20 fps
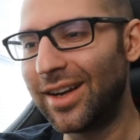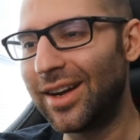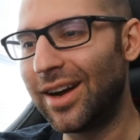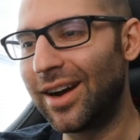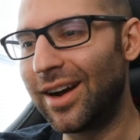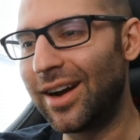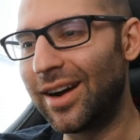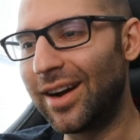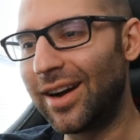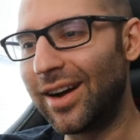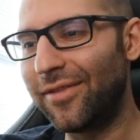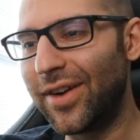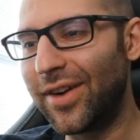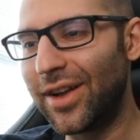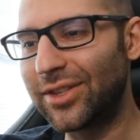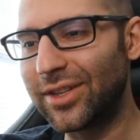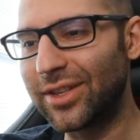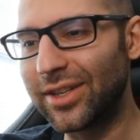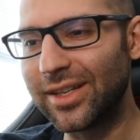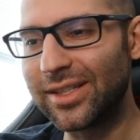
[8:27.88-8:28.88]

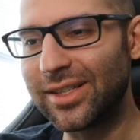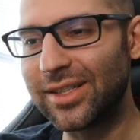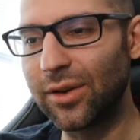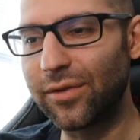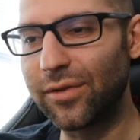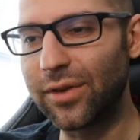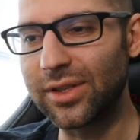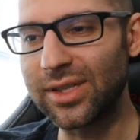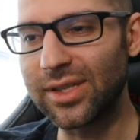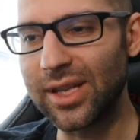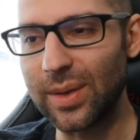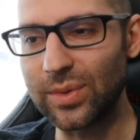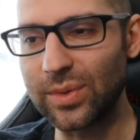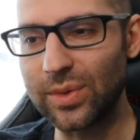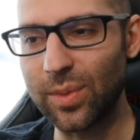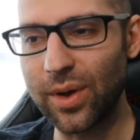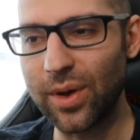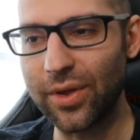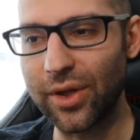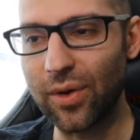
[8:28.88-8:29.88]
Eventually, Silver slams
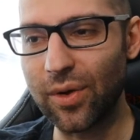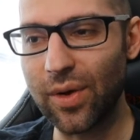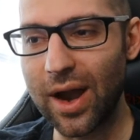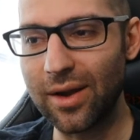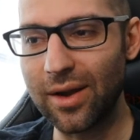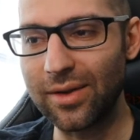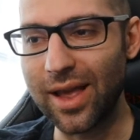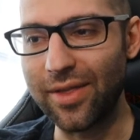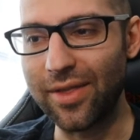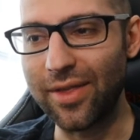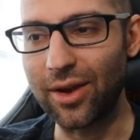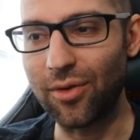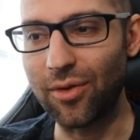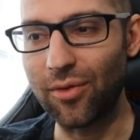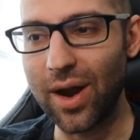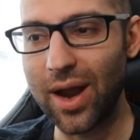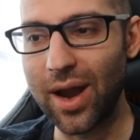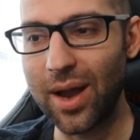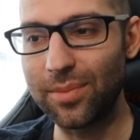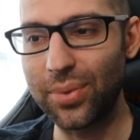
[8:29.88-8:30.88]
him on the ground and then
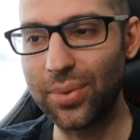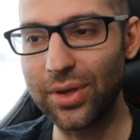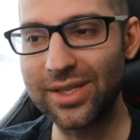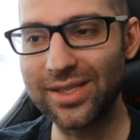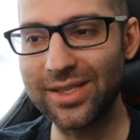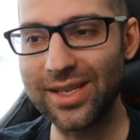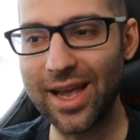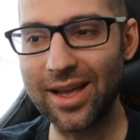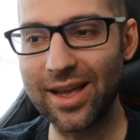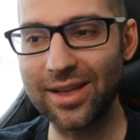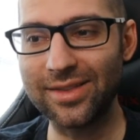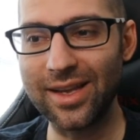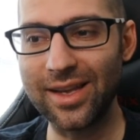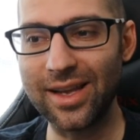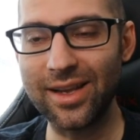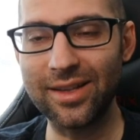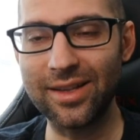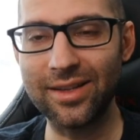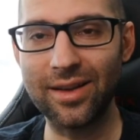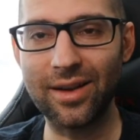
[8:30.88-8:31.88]
puts his hands
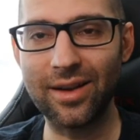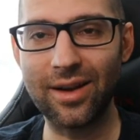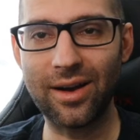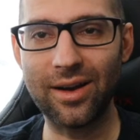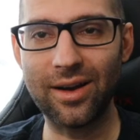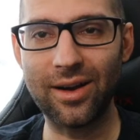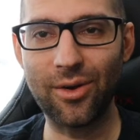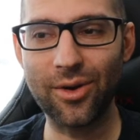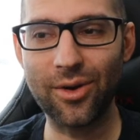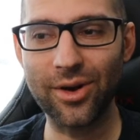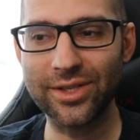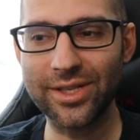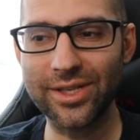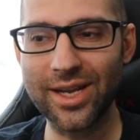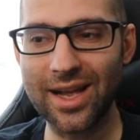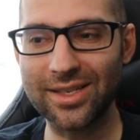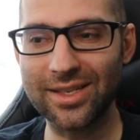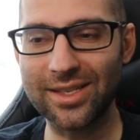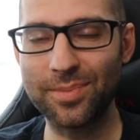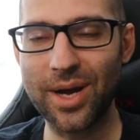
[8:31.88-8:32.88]
in Orange
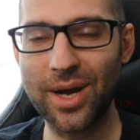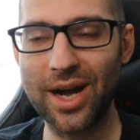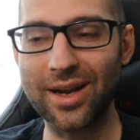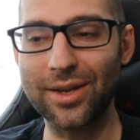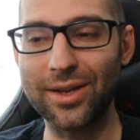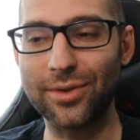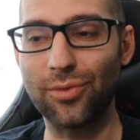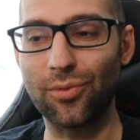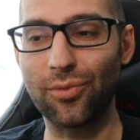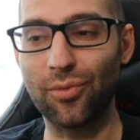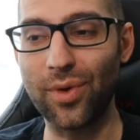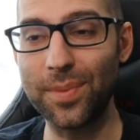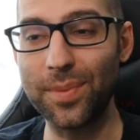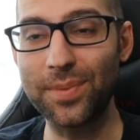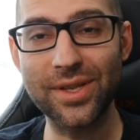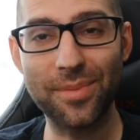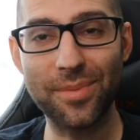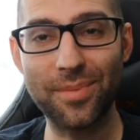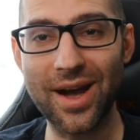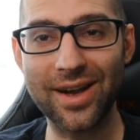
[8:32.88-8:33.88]
Cassidy's pockets,
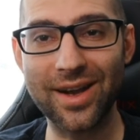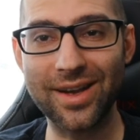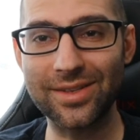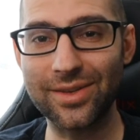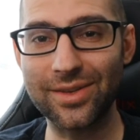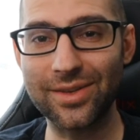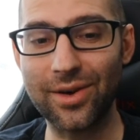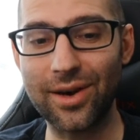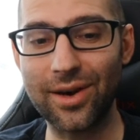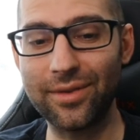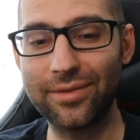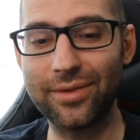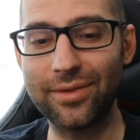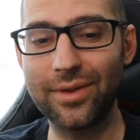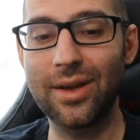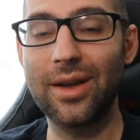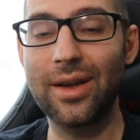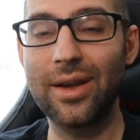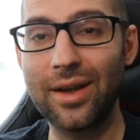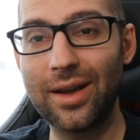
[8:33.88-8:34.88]
rips the pockets off.
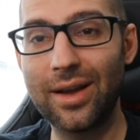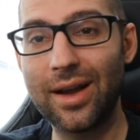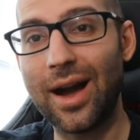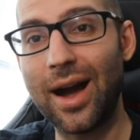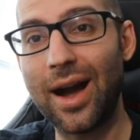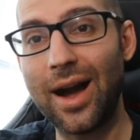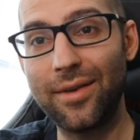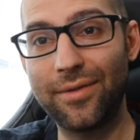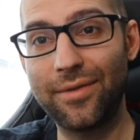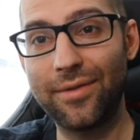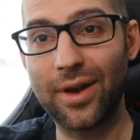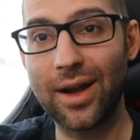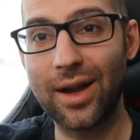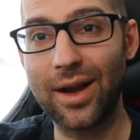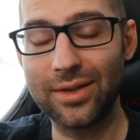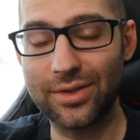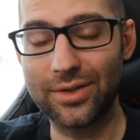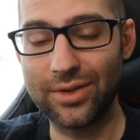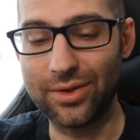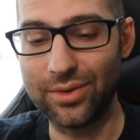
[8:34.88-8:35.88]
I
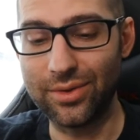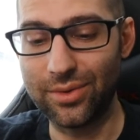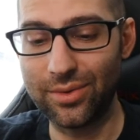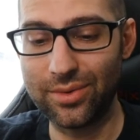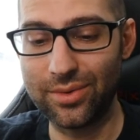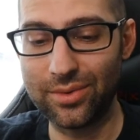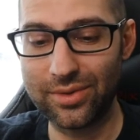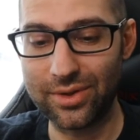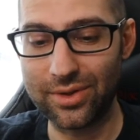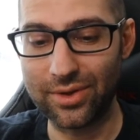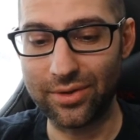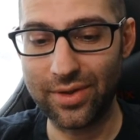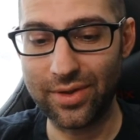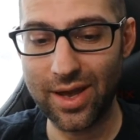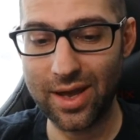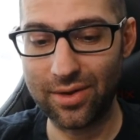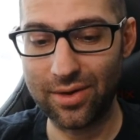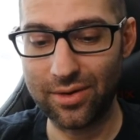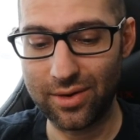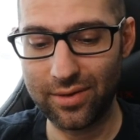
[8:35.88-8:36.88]
forgot to turn
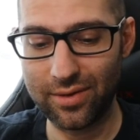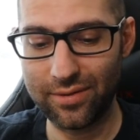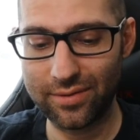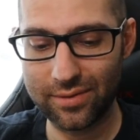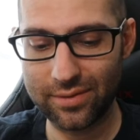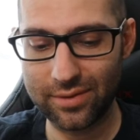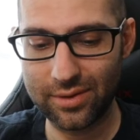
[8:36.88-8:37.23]
that off.